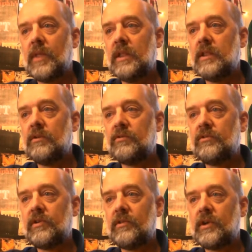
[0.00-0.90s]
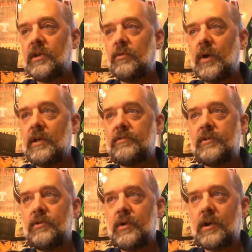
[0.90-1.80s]
then there was this other kid, Raisin,
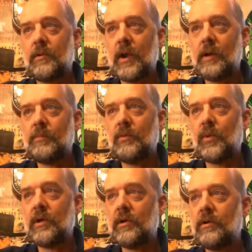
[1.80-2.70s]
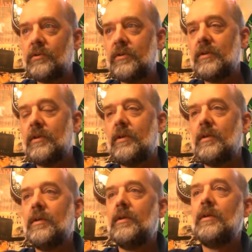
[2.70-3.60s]
who had a ramp in Winters,
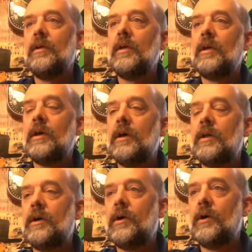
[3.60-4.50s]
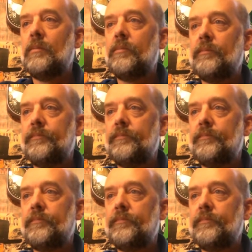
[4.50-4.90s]
and